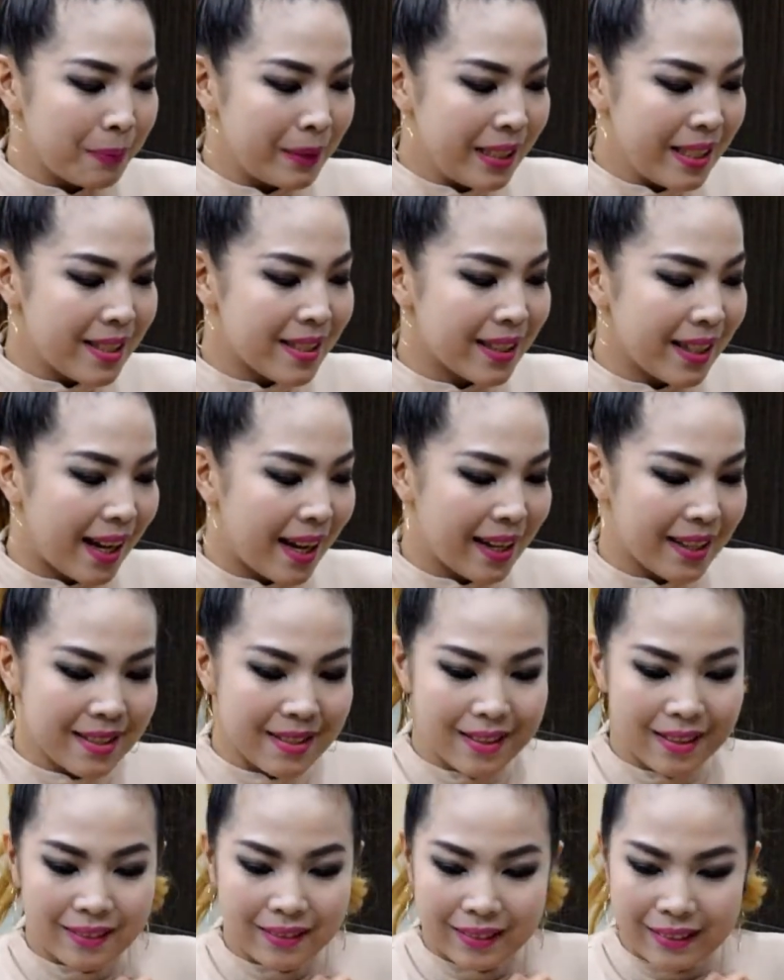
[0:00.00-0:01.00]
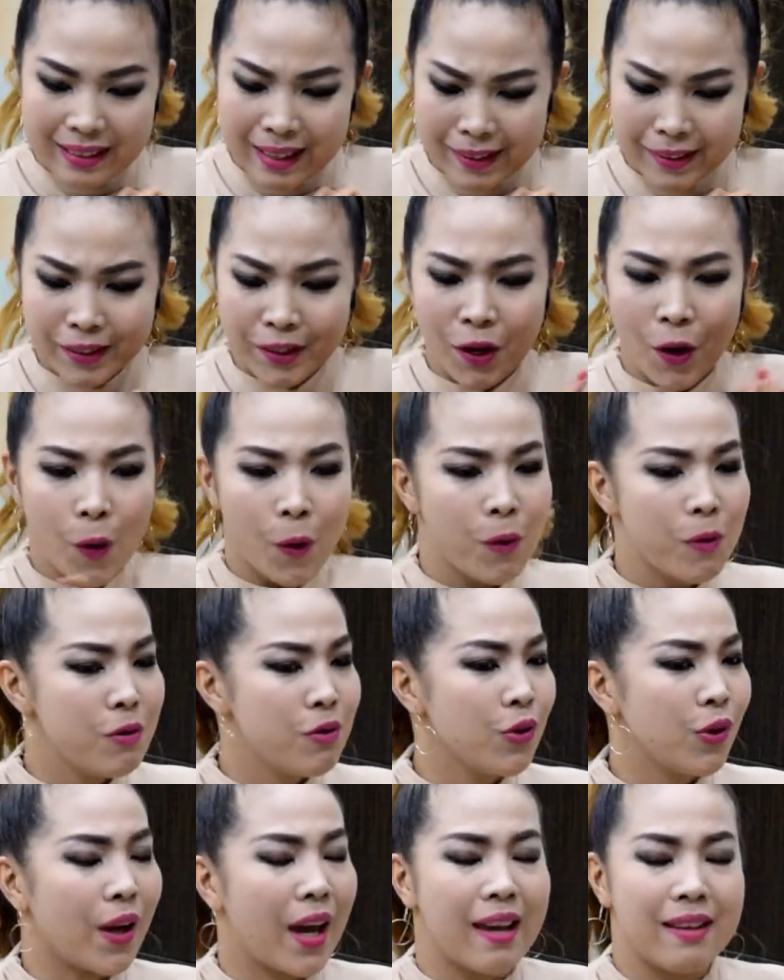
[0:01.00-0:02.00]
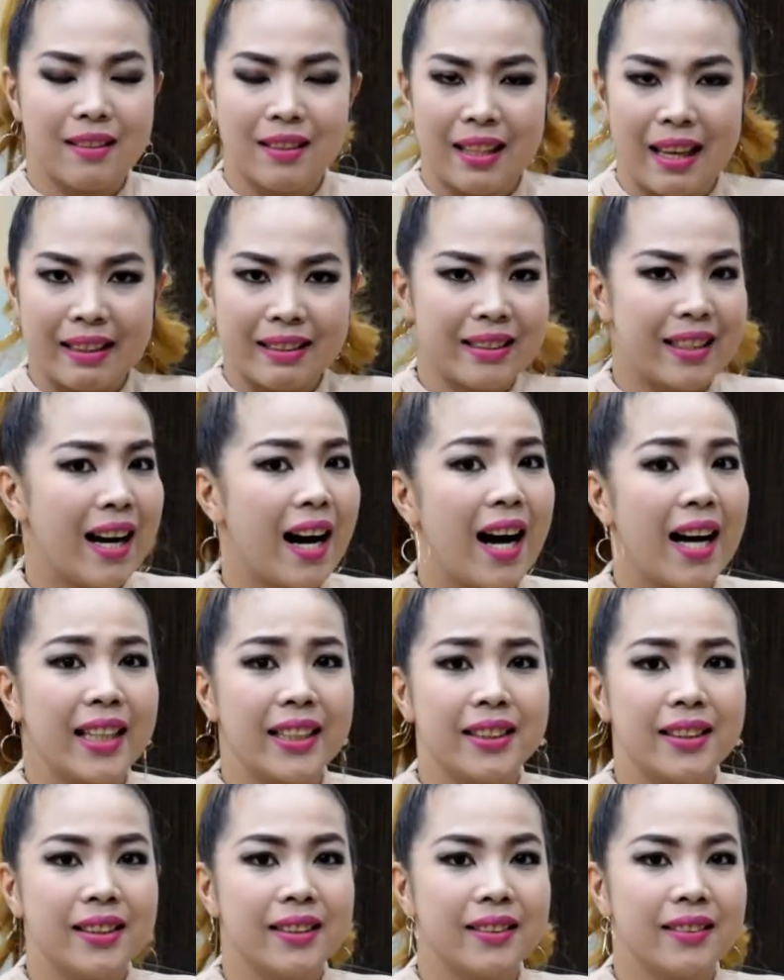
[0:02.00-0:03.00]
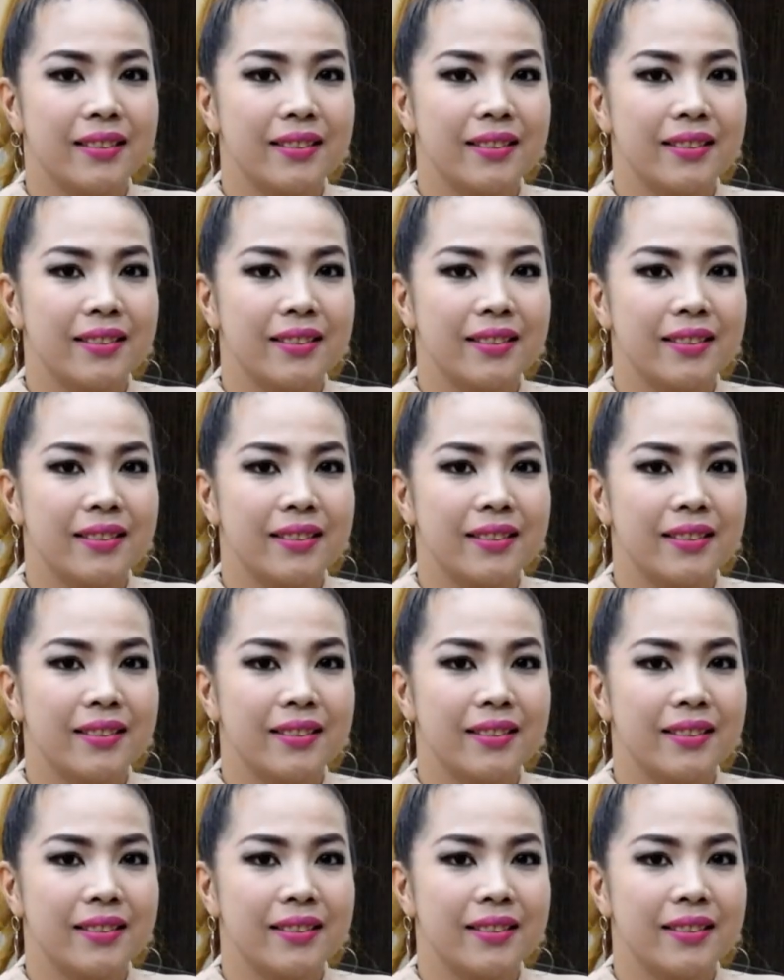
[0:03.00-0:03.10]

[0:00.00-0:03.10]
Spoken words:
Please guys, let go and let God.